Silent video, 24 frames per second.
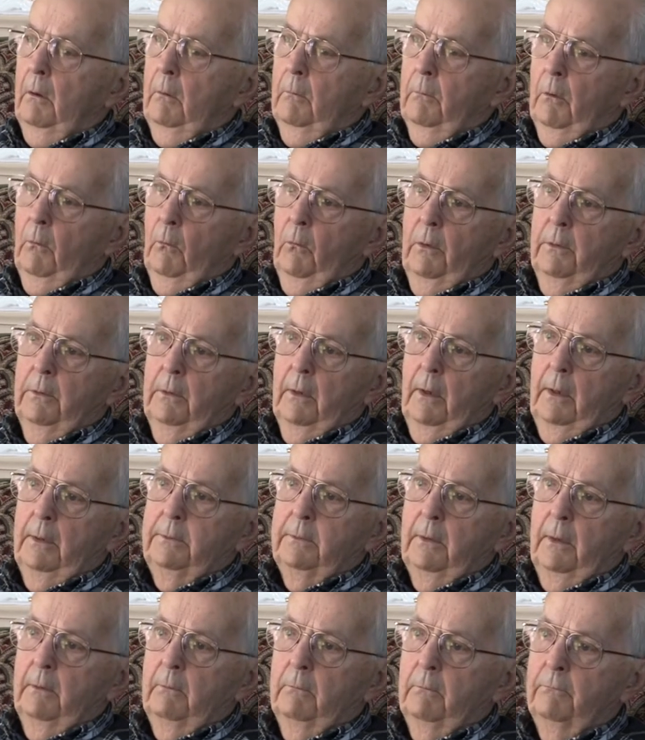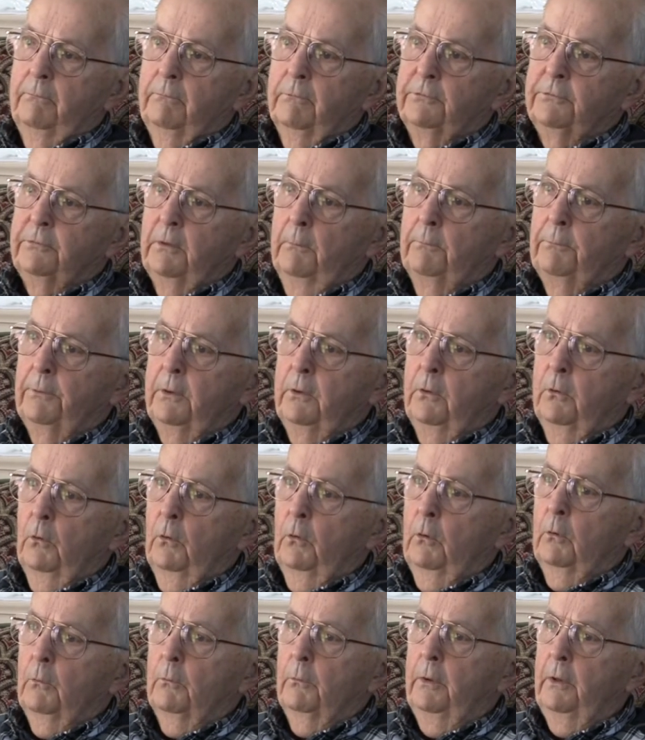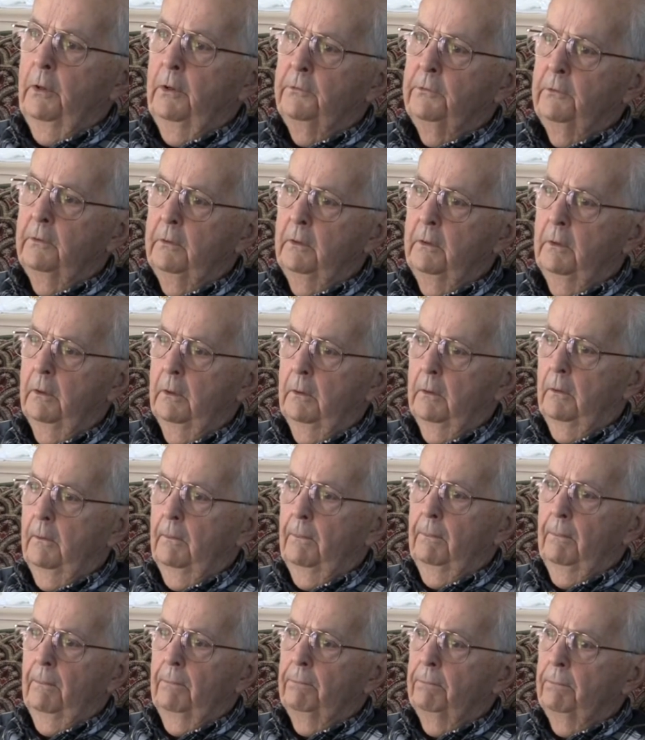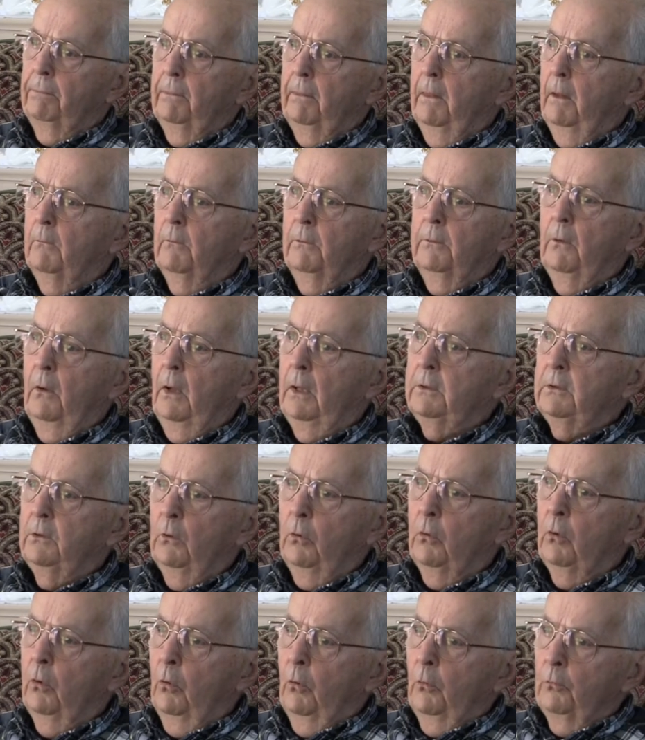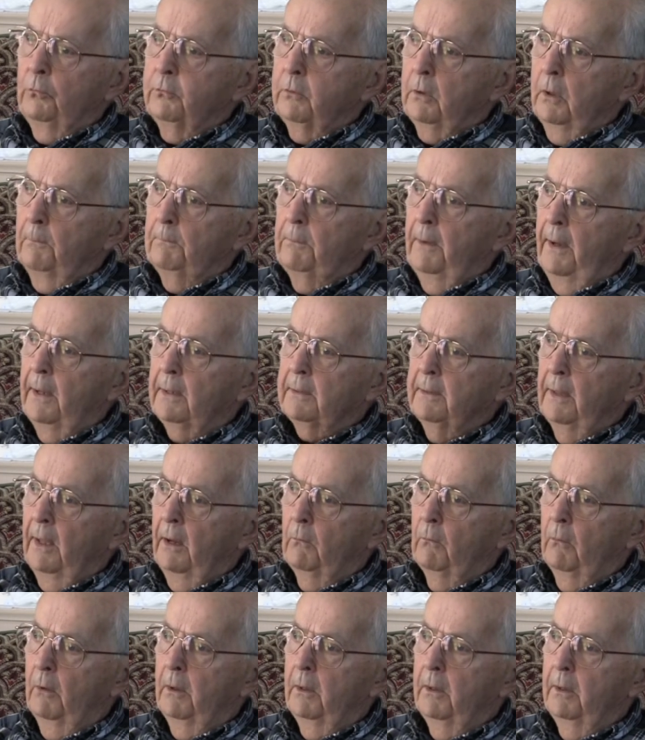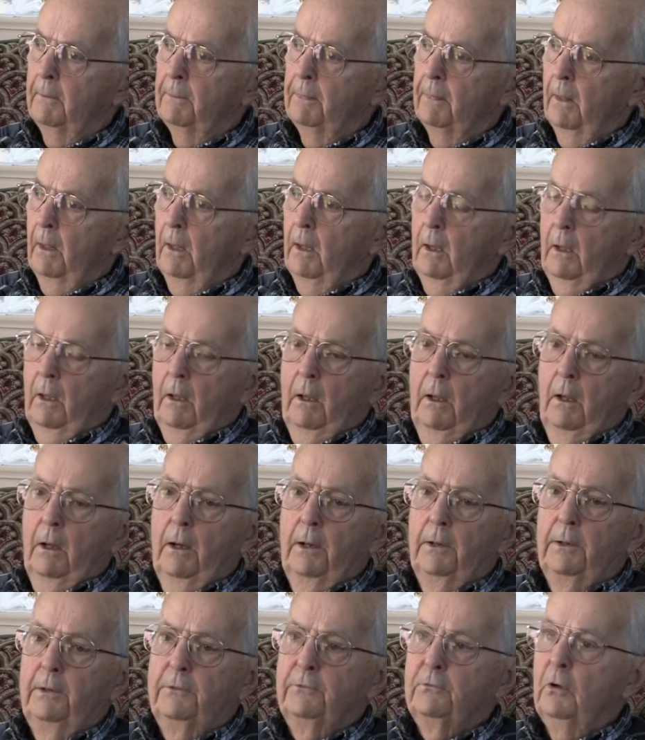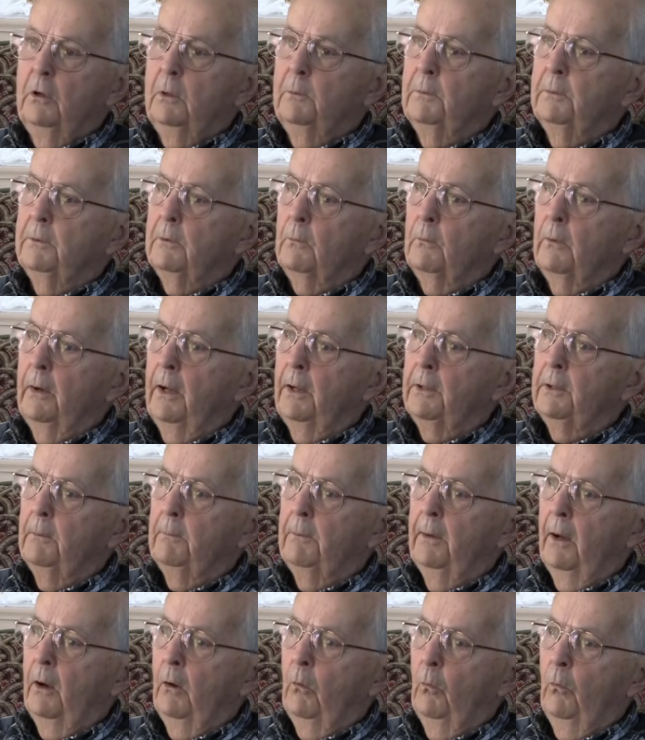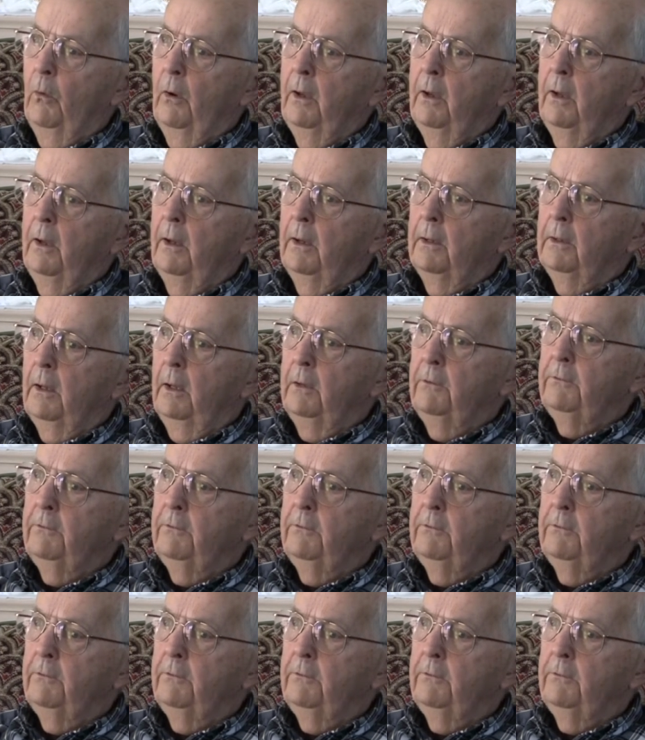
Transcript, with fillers: But one night, they, for some peculiar reason, they were not so cold to come back that way, and it took them in a roundabout way, and I